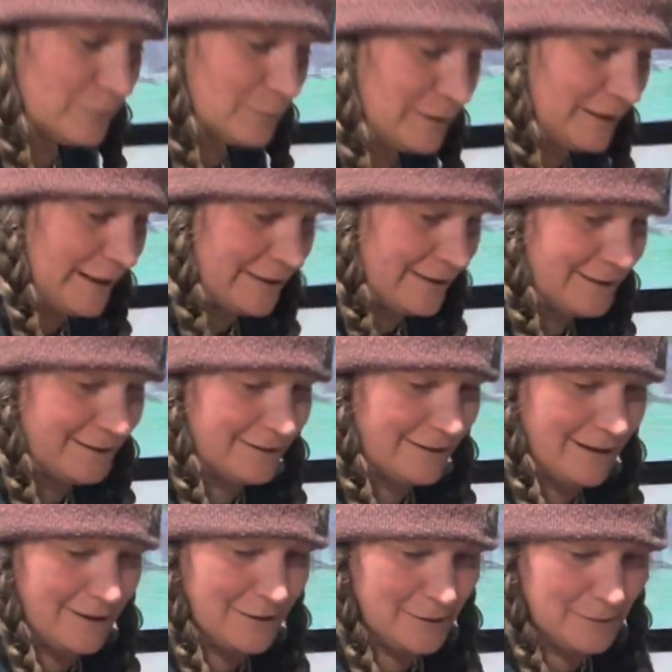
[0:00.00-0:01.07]
related,
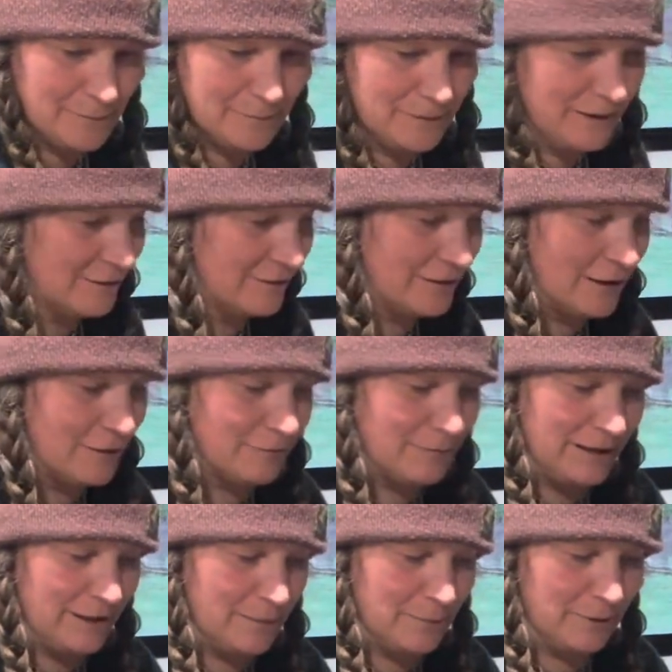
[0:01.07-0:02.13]
because none of
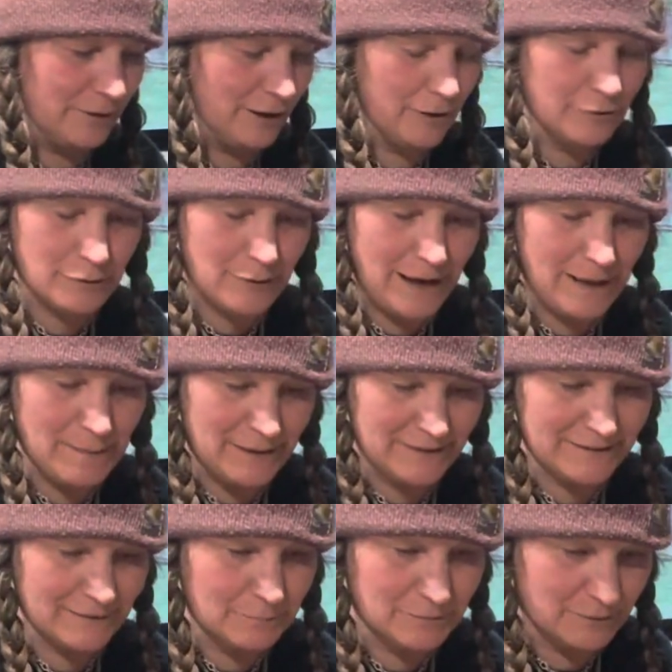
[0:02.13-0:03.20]
my other
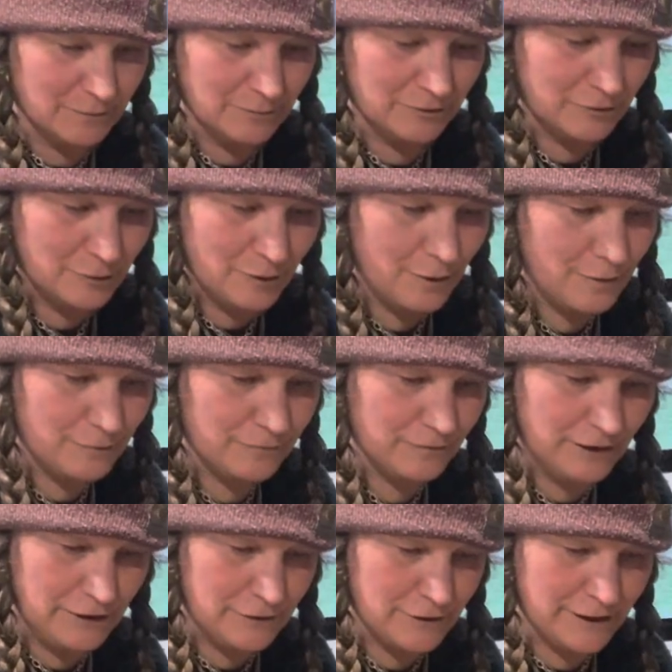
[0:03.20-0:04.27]
MS symptoms are
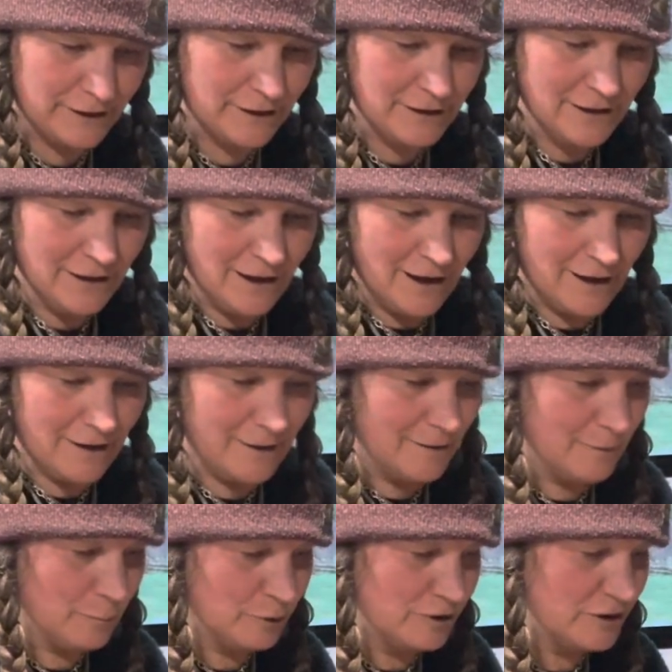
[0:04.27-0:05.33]
flaring,
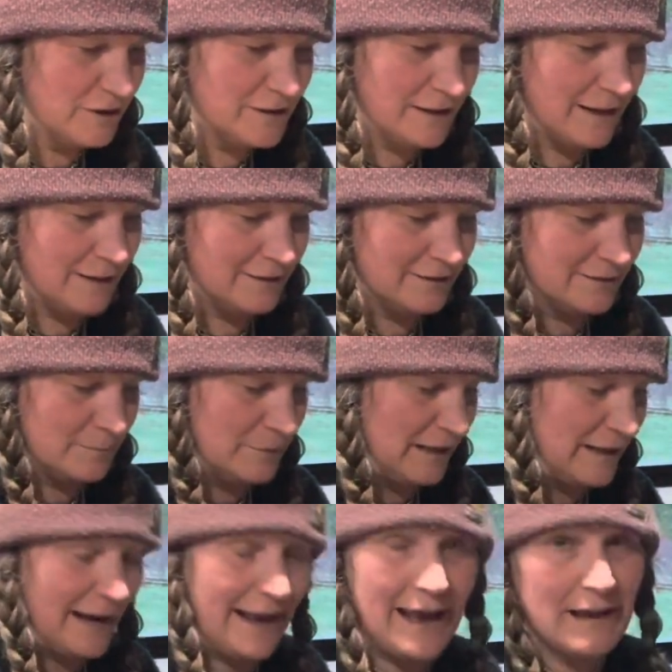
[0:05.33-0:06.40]
which indicates to me,
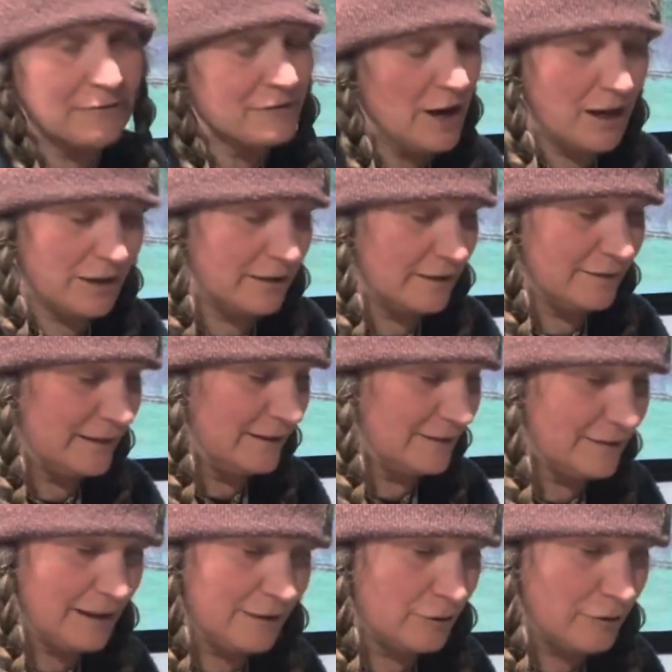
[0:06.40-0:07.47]
and I have not in the
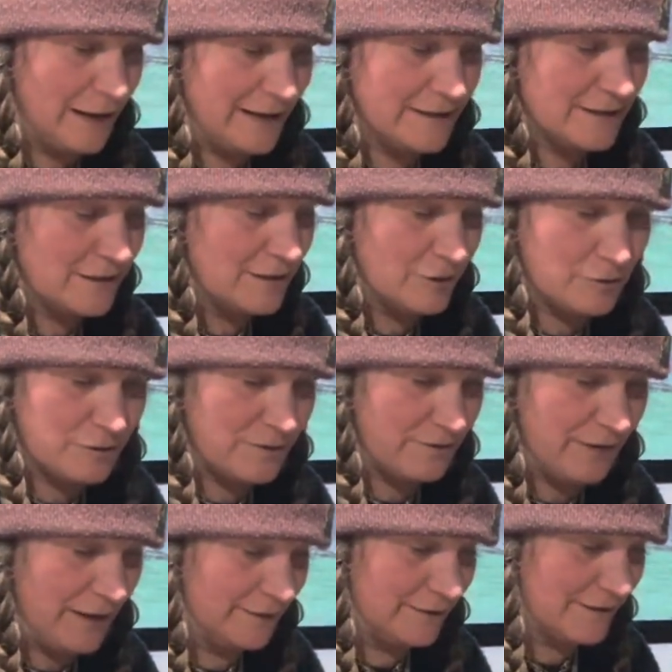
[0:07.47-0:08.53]
entire 18 years I've
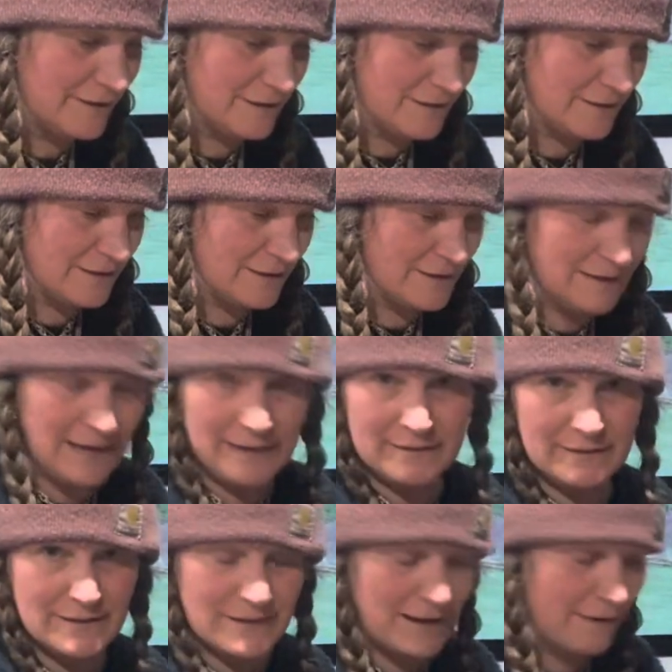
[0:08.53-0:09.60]
had this disease, had
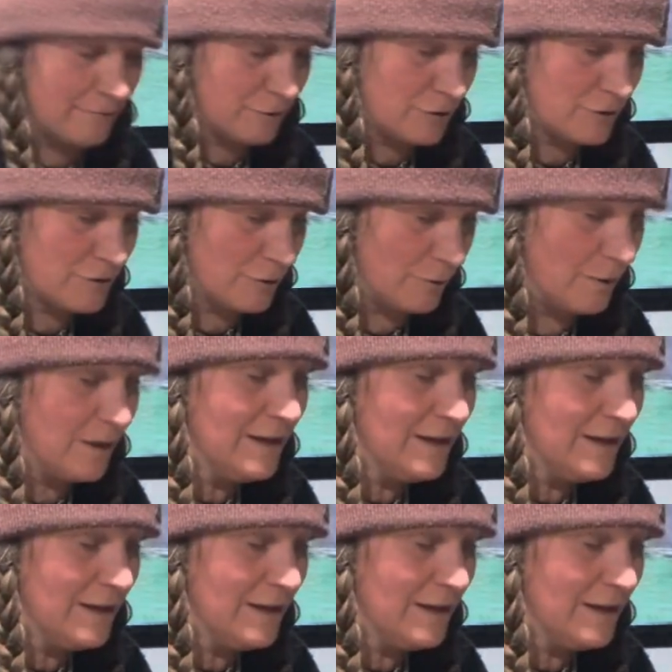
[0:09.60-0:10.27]
this ever. So